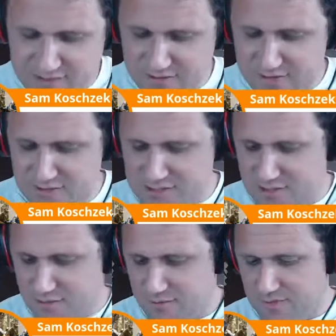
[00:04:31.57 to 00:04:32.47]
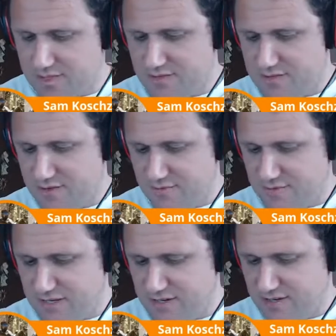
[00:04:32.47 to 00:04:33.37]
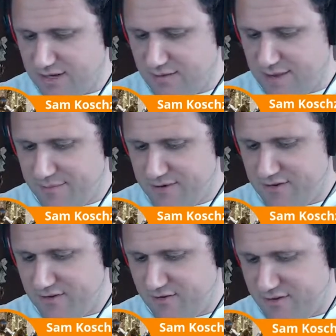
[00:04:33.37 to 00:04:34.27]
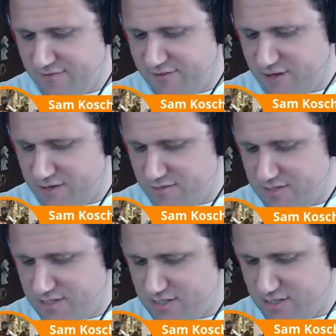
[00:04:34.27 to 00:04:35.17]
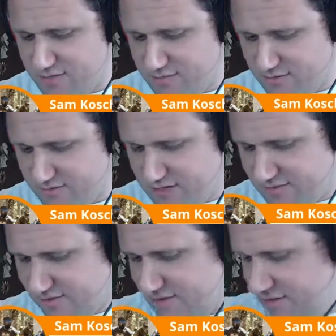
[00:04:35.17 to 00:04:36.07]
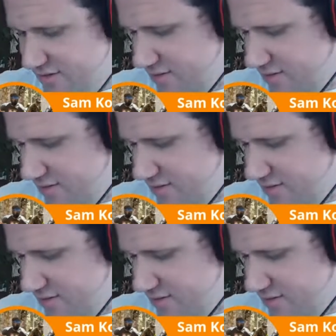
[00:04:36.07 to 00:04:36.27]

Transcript: Don't do this at home, kids. Don't bite into that wrapper. You don't know what fingers have been touching it, but whatever.